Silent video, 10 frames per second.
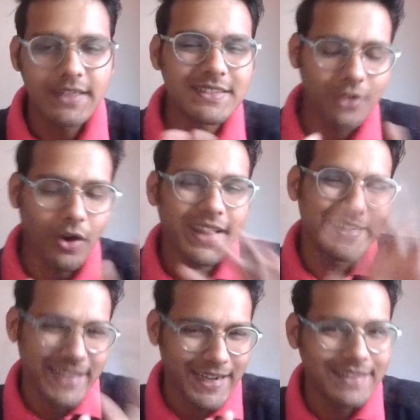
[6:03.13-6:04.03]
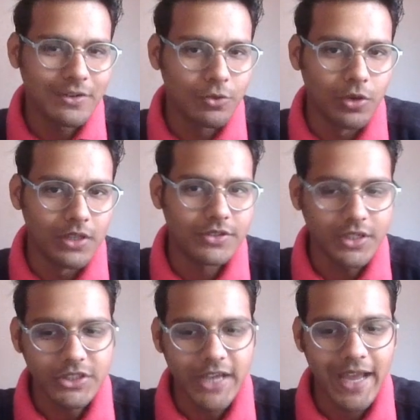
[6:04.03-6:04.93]
it is not exactly the Google
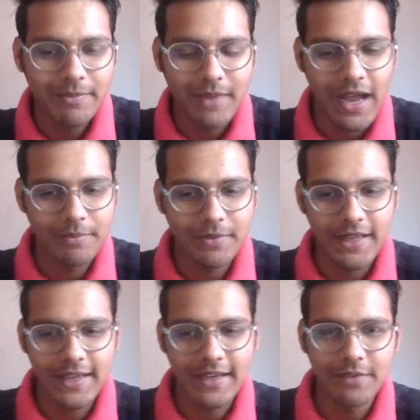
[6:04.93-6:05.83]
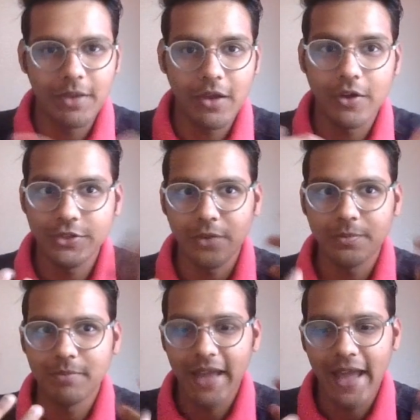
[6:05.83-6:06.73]
search. I'm telling it because
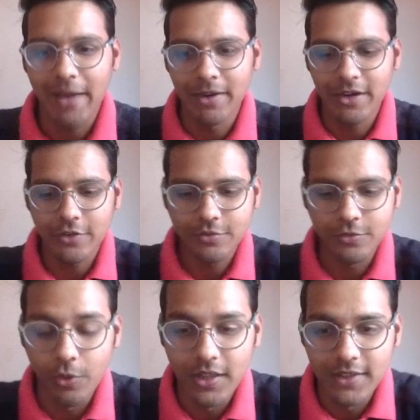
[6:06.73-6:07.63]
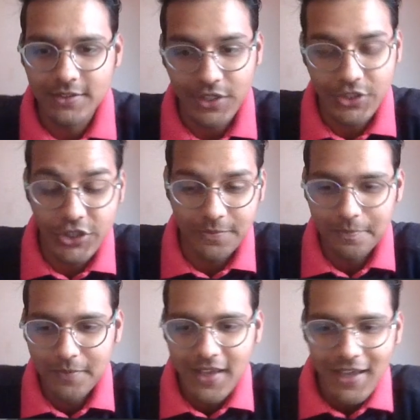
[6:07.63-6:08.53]
of my habit of Google searching.
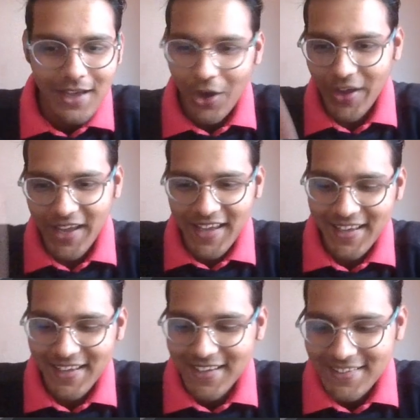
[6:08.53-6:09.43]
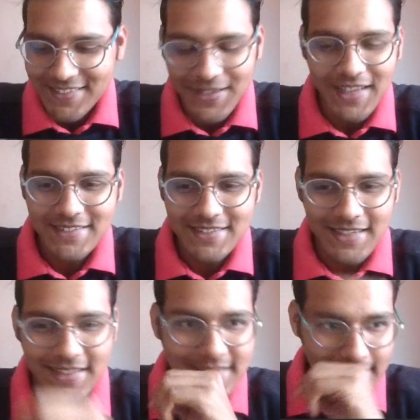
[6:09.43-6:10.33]
Okay, so
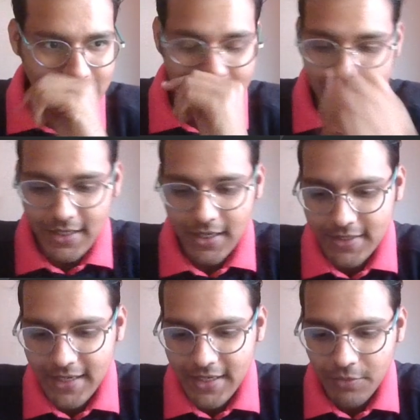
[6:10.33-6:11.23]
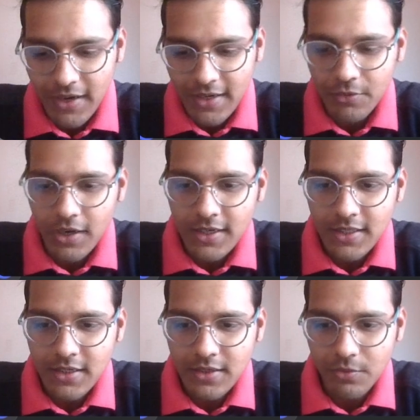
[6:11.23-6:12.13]
let's ask it that what
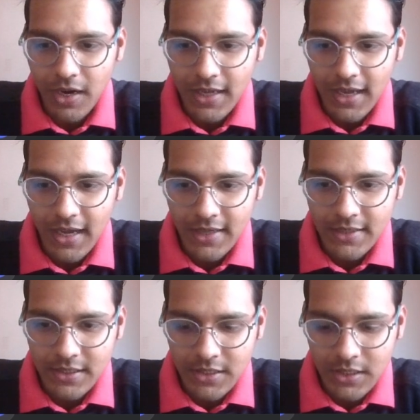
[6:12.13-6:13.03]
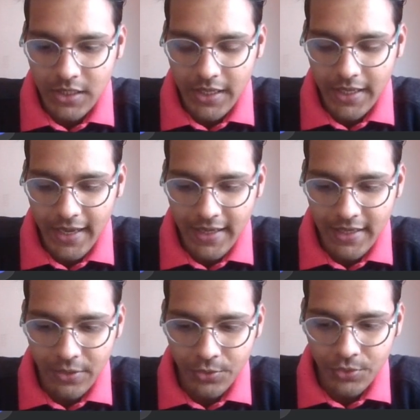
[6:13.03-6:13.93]
are the AI
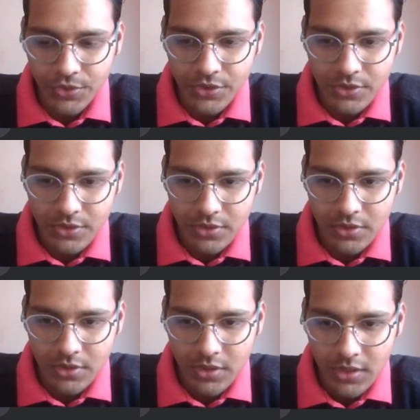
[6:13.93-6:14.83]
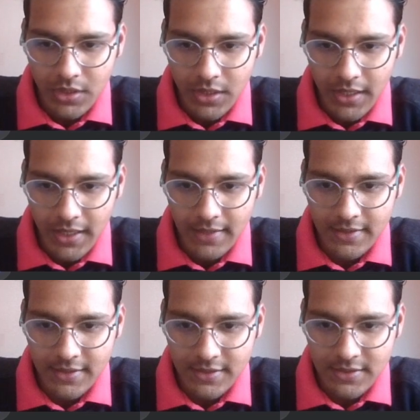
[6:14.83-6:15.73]
news
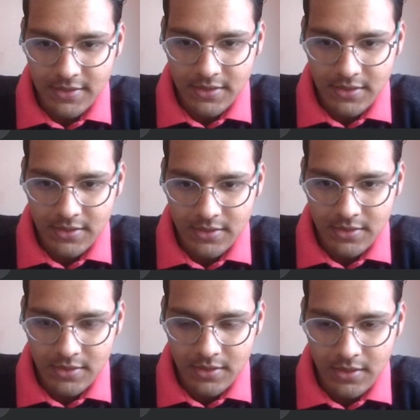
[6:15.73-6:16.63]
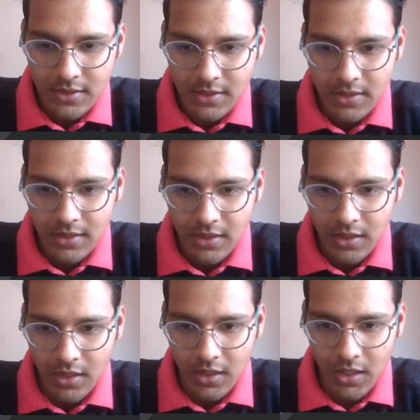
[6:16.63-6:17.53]
in this
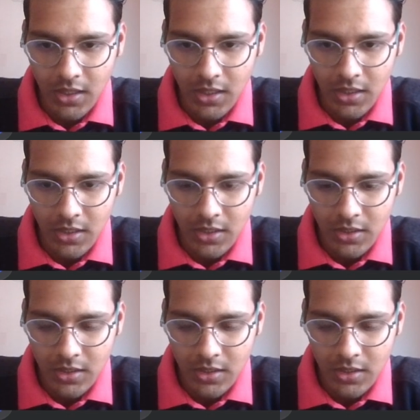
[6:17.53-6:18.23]
uh,